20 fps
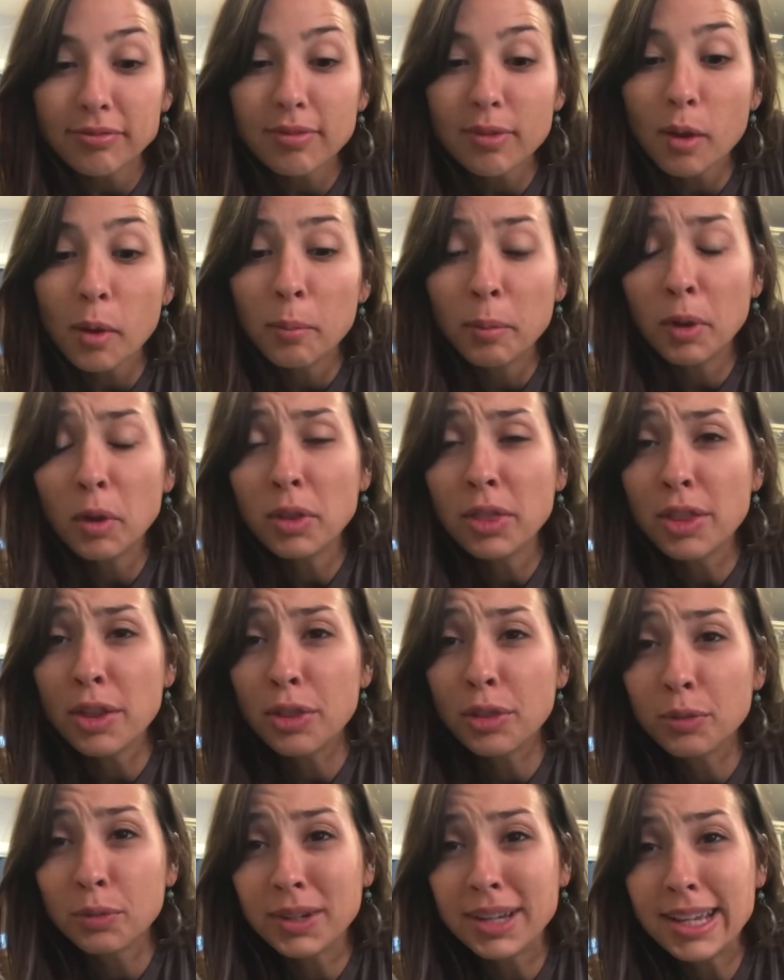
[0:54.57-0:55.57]
But the
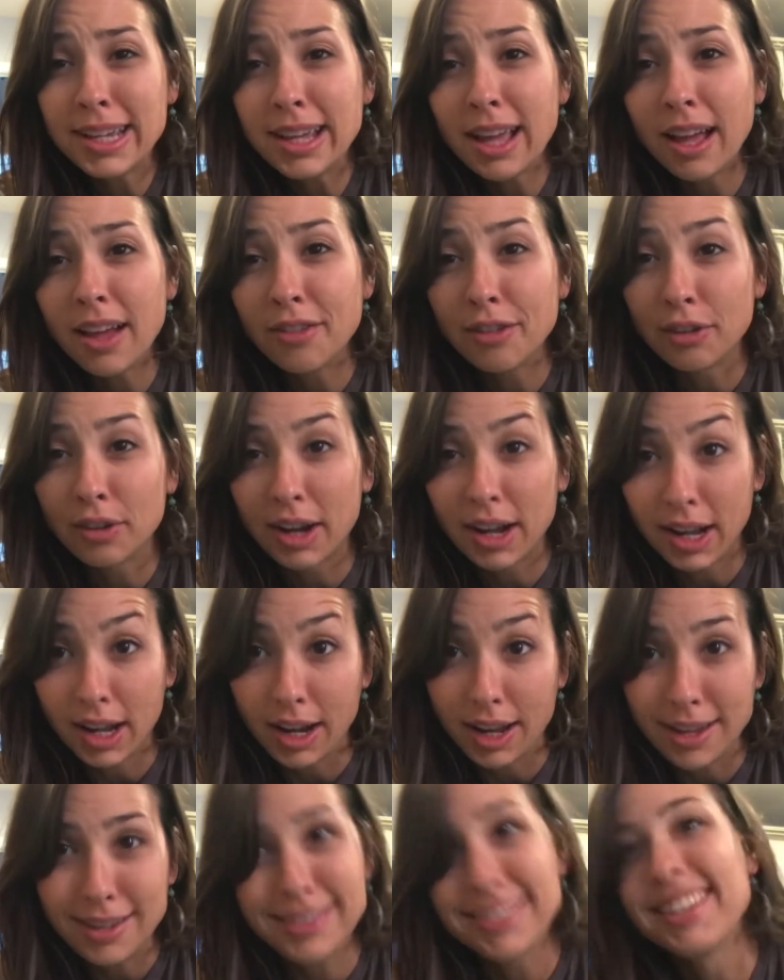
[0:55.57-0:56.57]
3
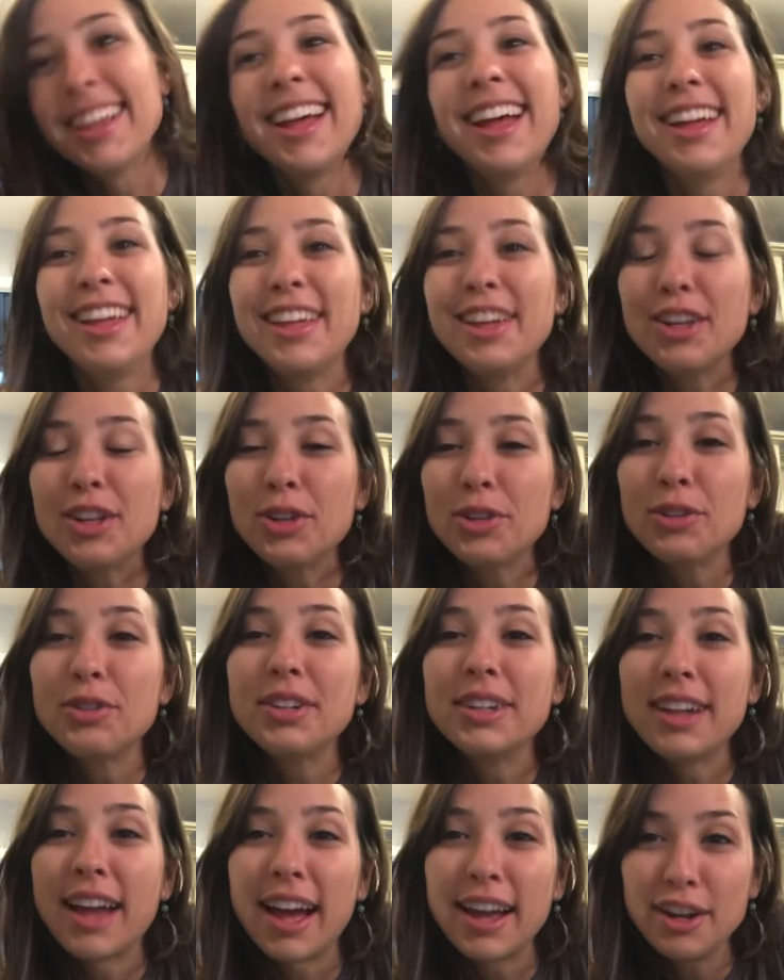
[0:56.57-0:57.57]
varieties include
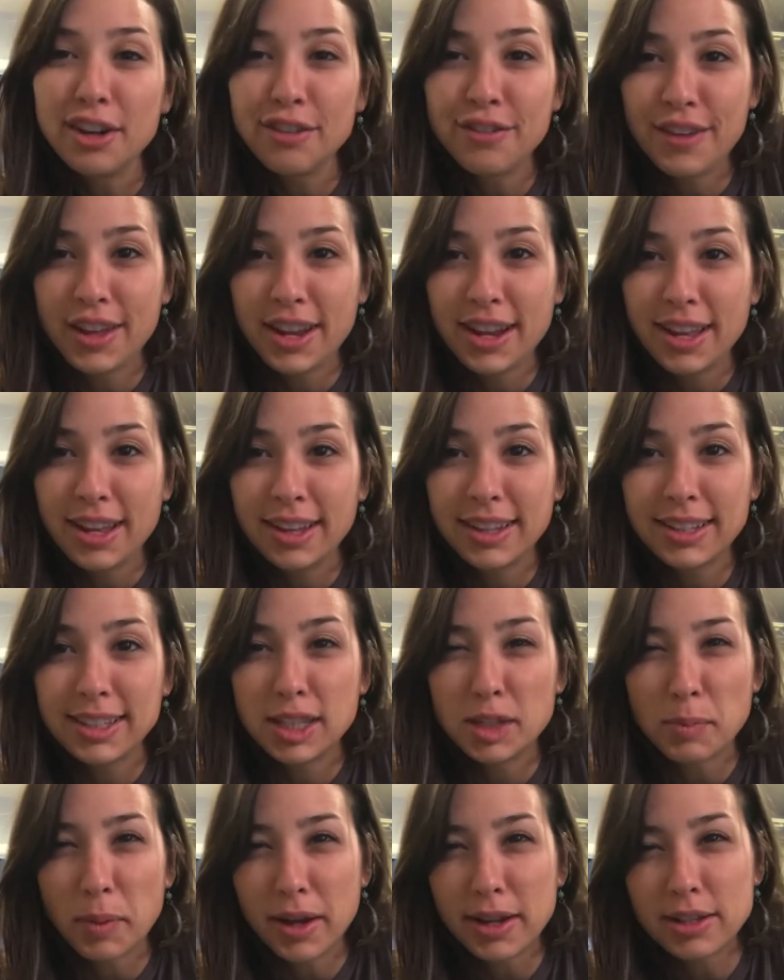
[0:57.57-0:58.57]
an Ayurvedic
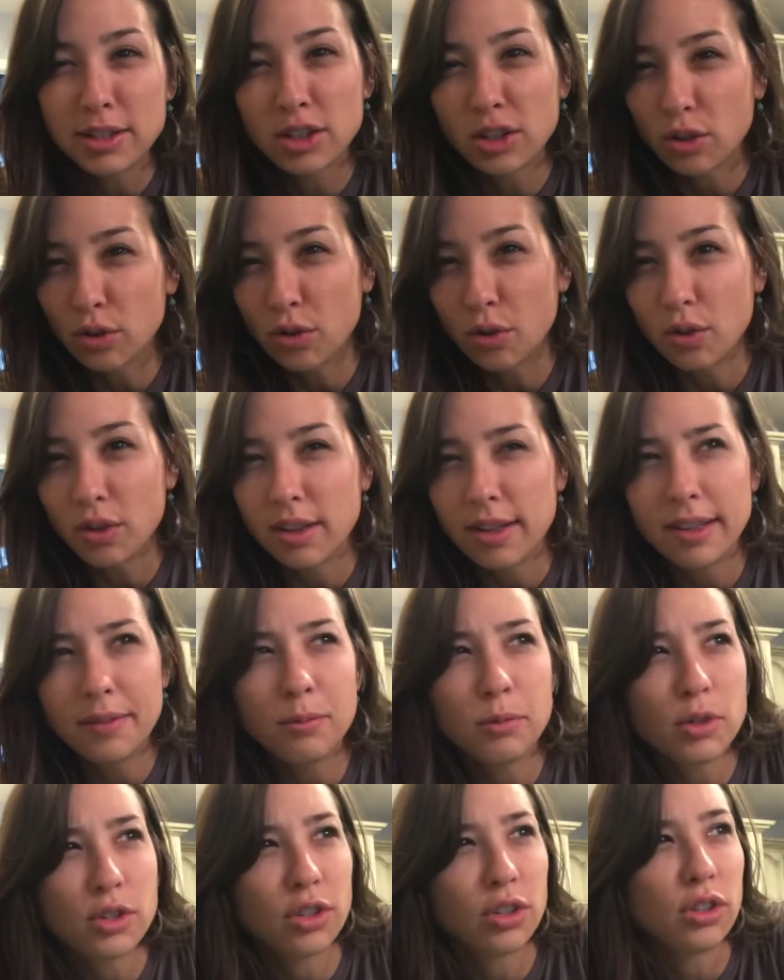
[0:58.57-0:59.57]
spiced granola,
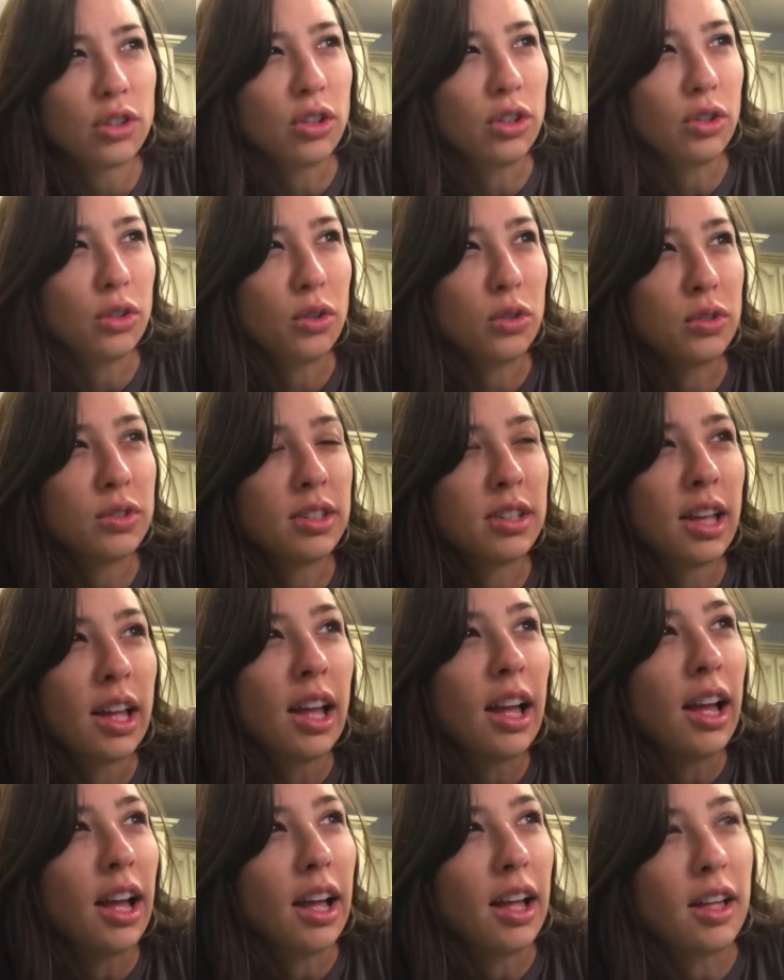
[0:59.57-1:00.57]
which includes
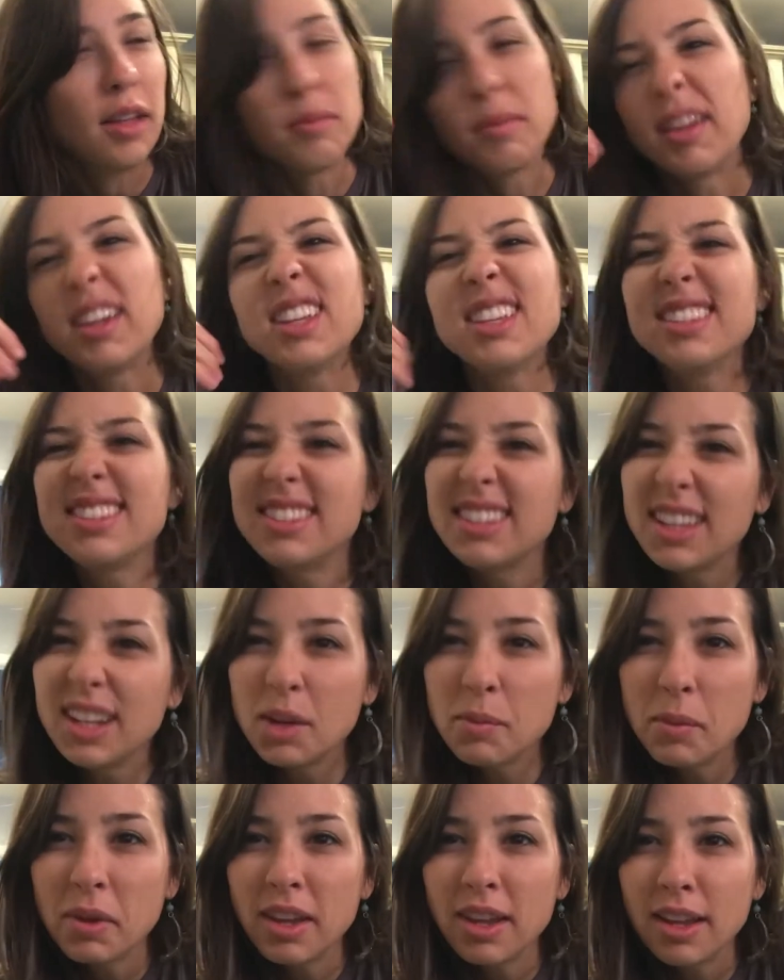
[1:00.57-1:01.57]
like
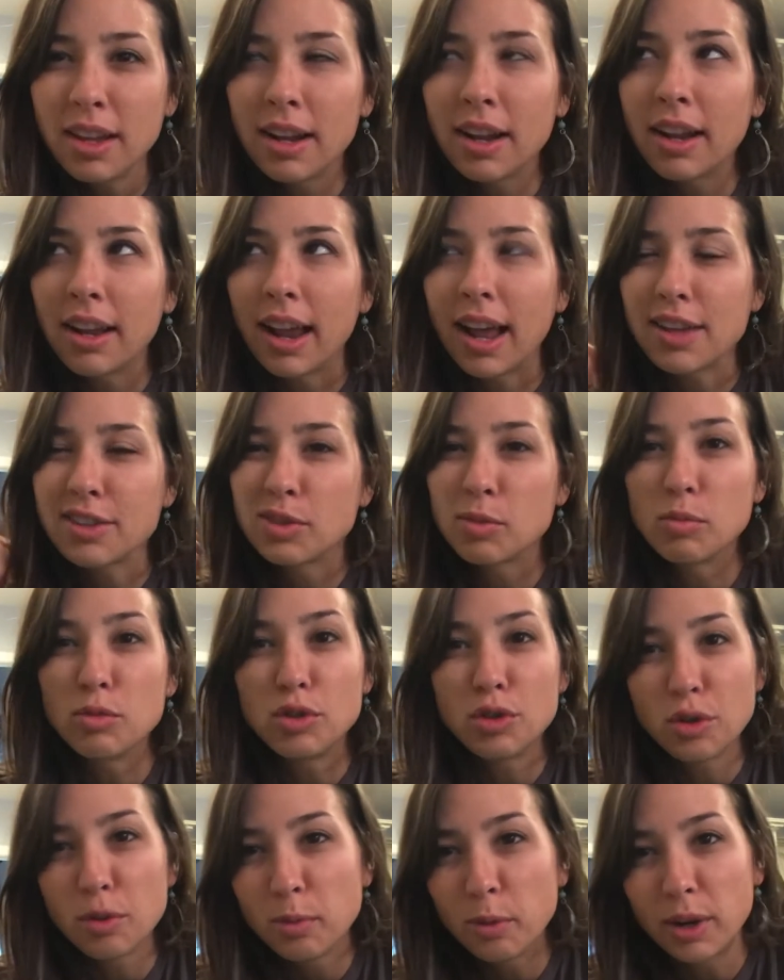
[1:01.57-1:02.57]
cinnamon, it has some
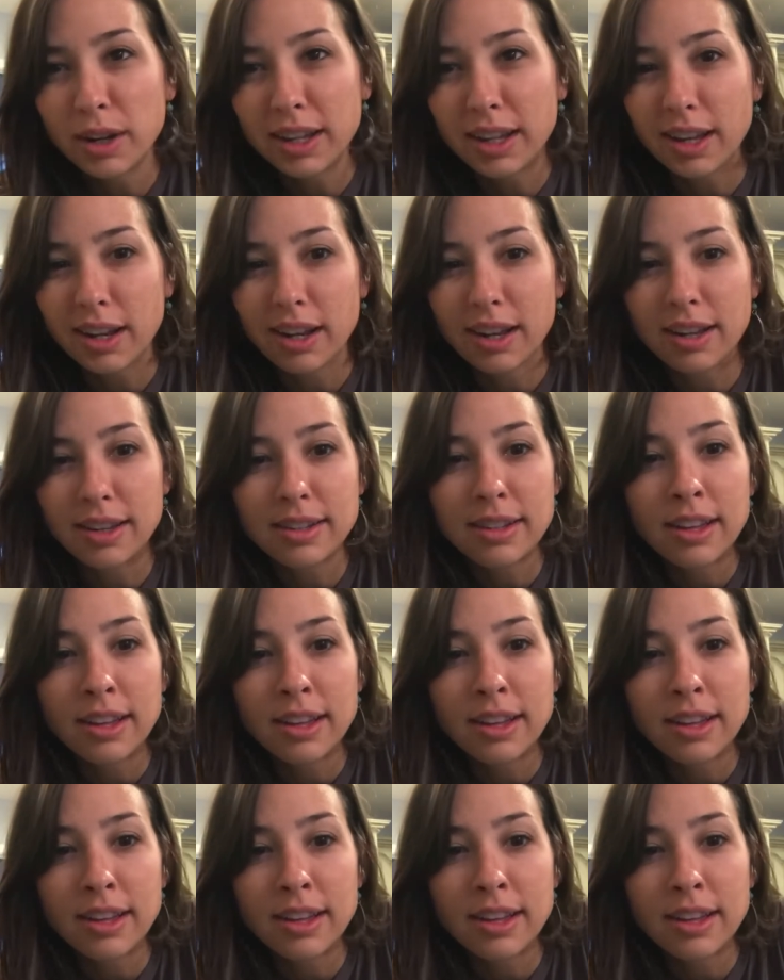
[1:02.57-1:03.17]
turmeric in it,